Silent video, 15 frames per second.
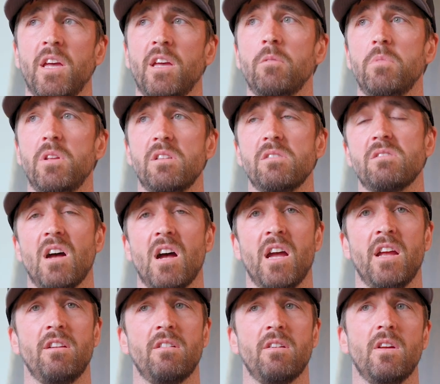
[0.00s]
can be
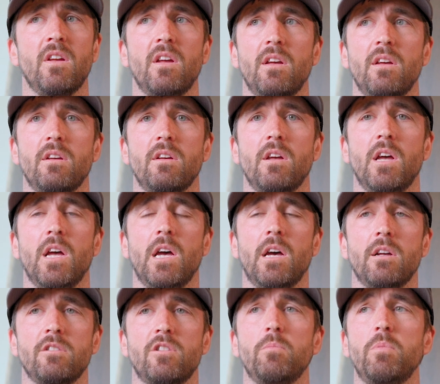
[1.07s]
designed
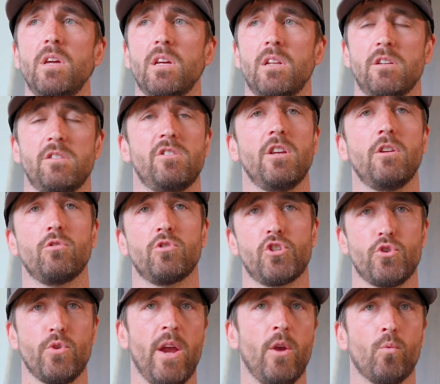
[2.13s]
to be in a single
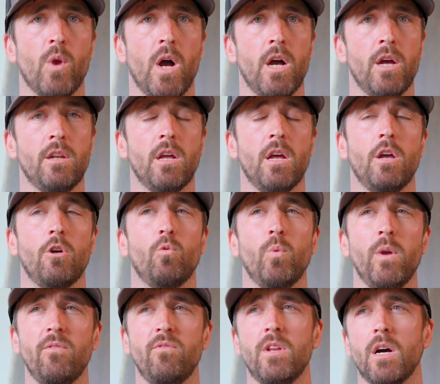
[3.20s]
straight run.
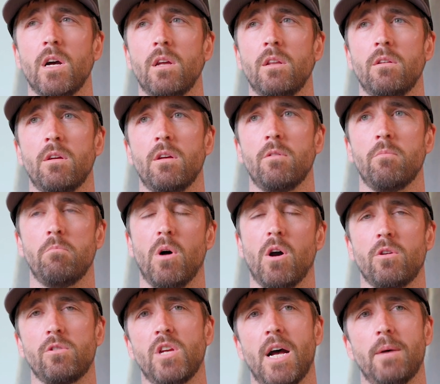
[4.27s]
We've done
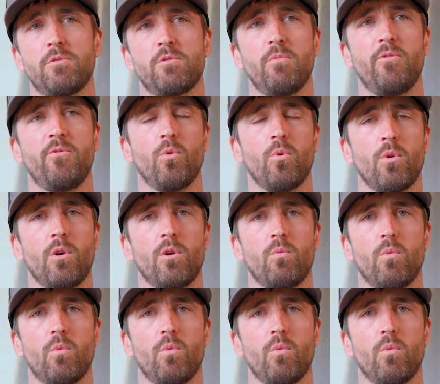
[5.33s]
bar tops before